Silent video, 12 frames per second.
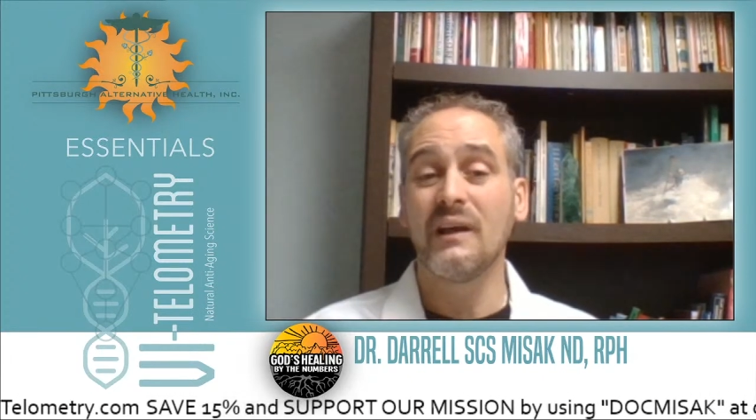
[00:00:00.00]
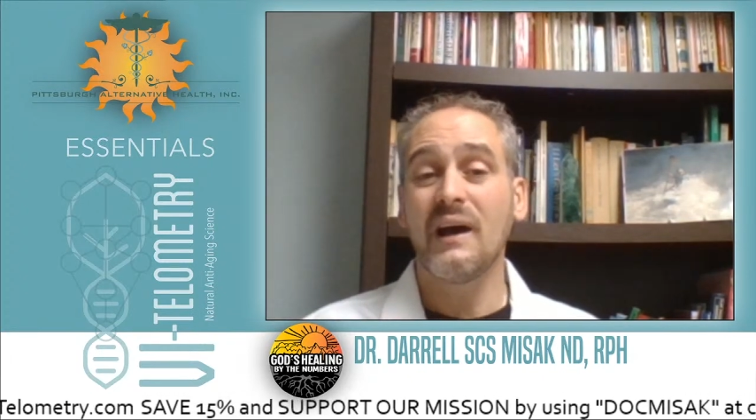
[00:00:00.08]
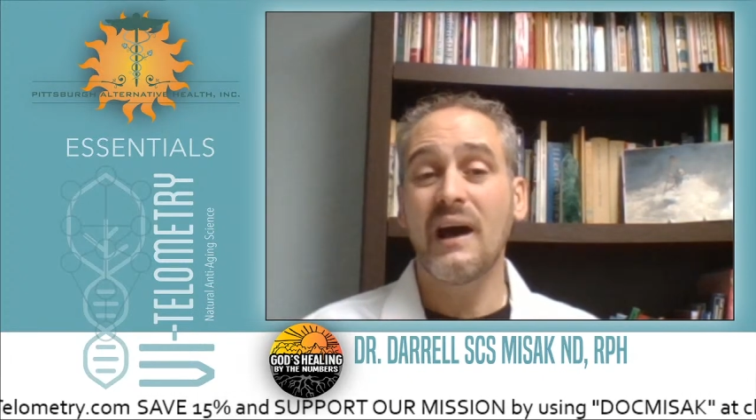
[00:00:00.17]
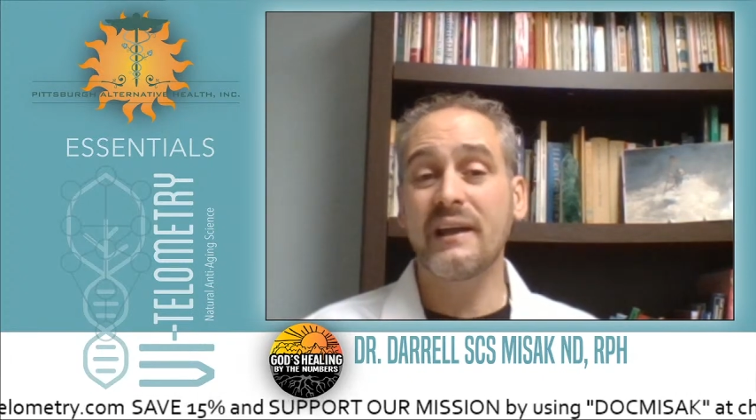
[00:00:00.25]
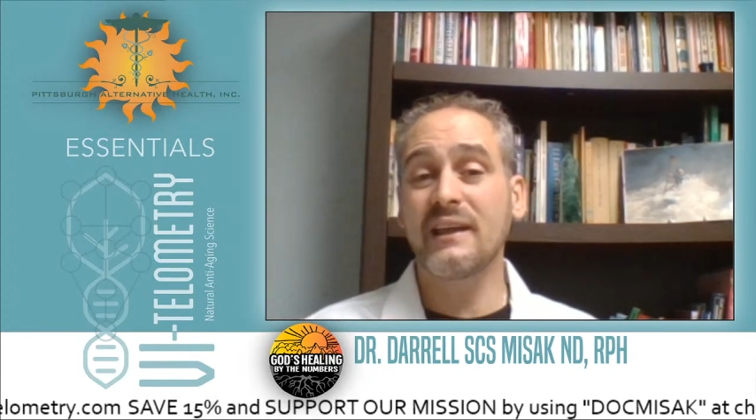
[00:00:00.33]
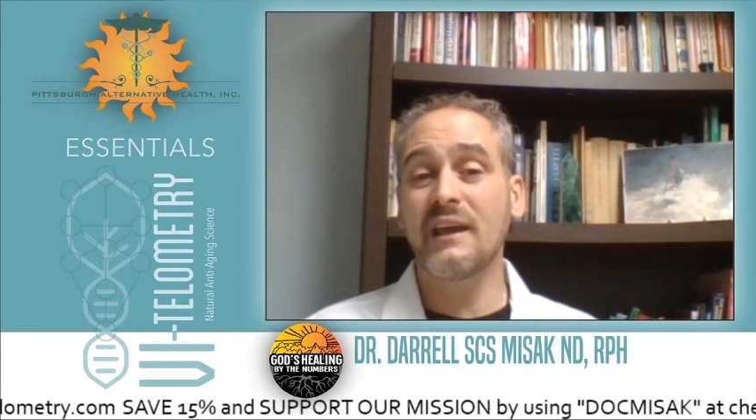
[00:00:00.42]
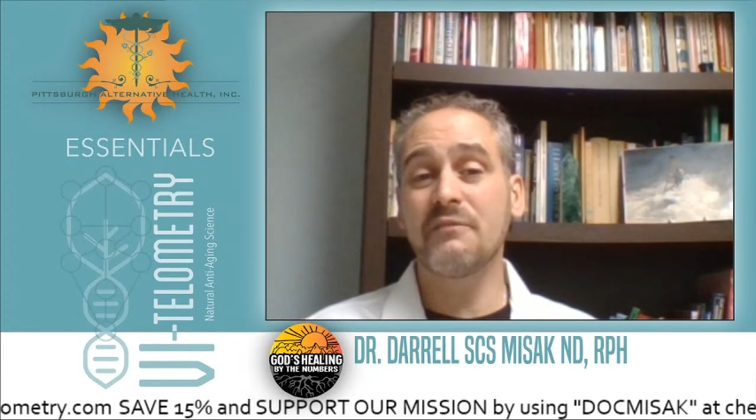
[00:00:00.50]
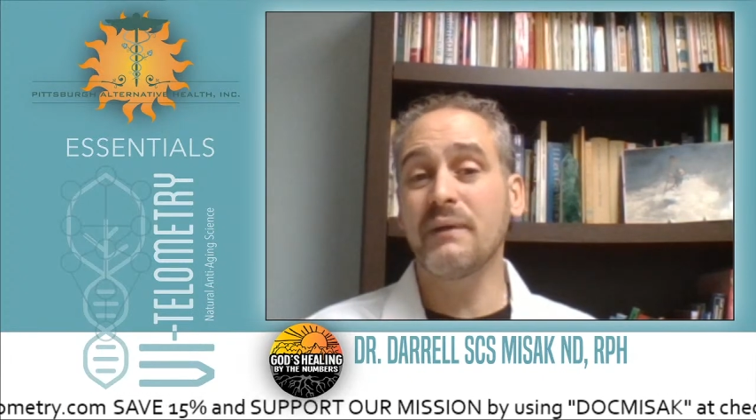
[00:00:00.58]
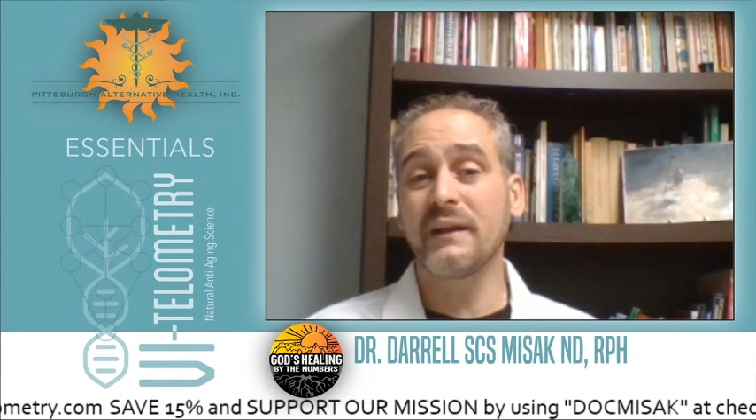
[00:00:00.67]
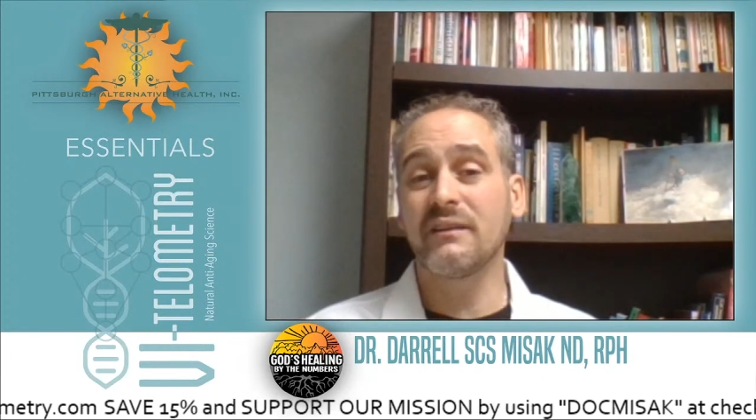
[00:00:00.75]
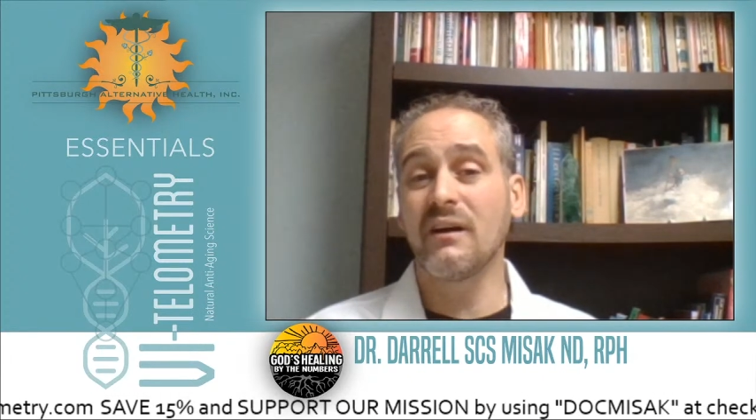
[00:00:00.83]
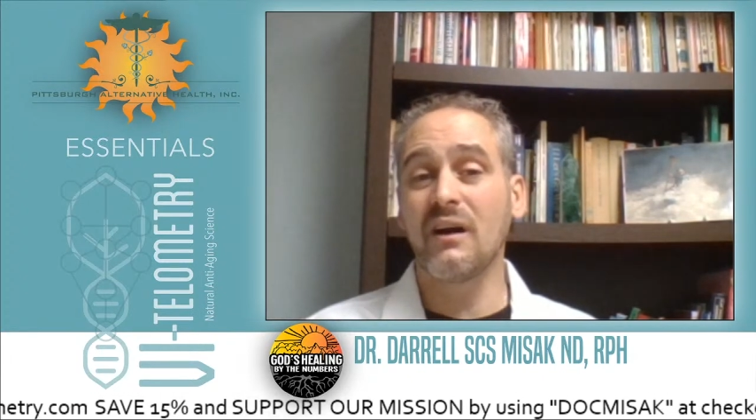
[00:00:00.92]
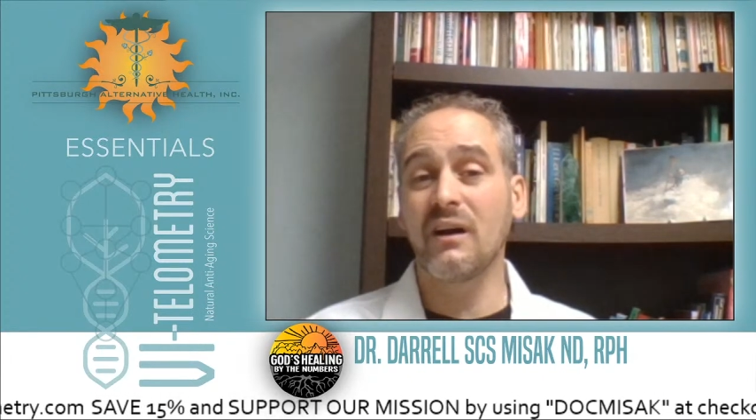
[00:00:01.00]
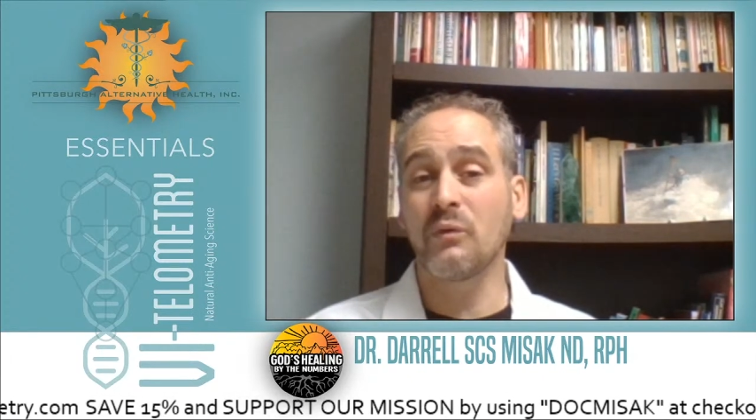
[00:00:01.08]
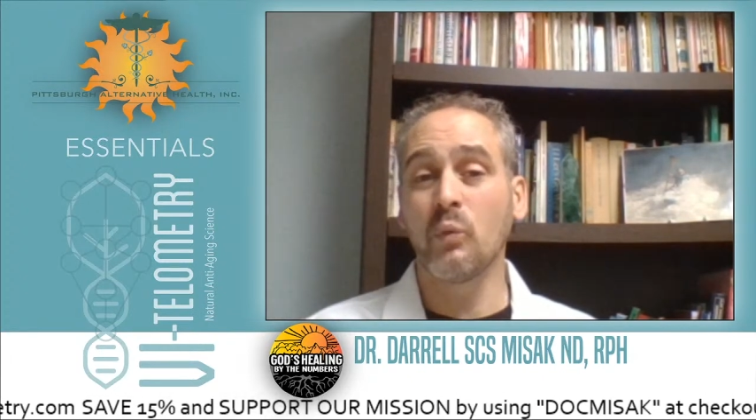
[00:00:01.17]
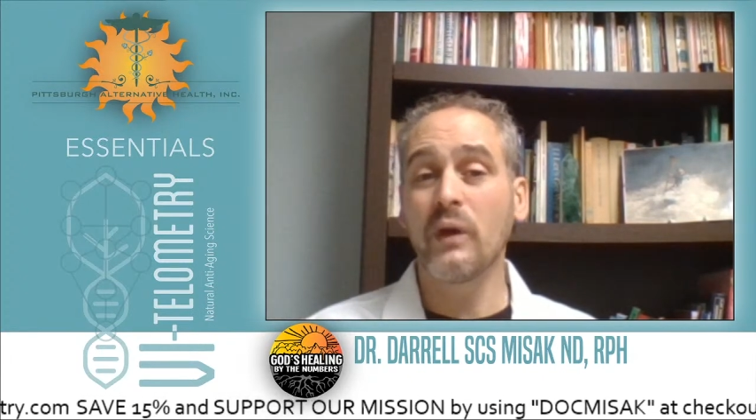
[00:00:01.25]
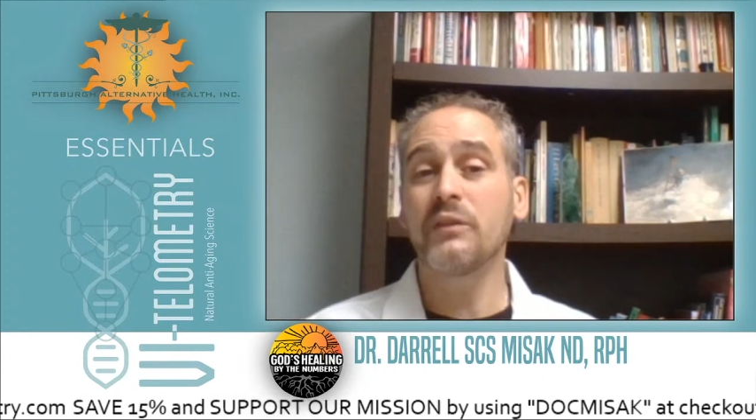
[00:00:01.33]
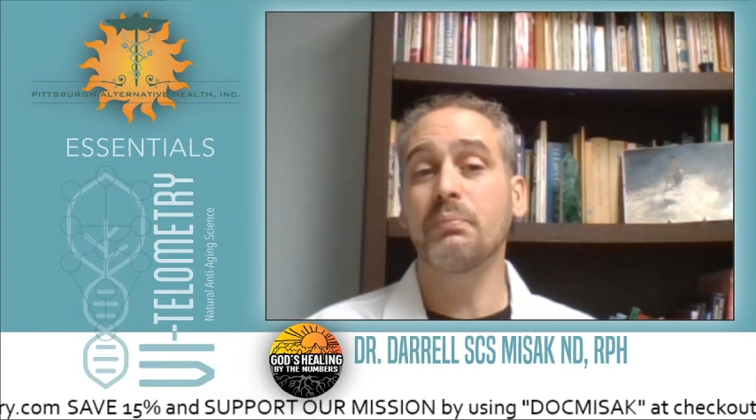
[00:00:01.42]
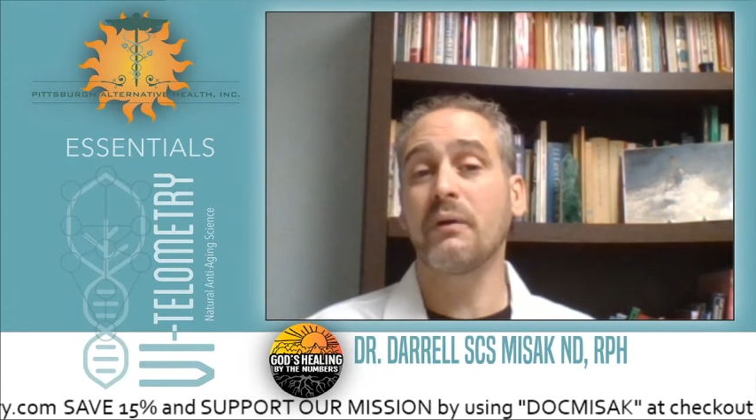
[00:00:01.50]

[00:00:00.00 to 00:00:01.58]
I gave my dog with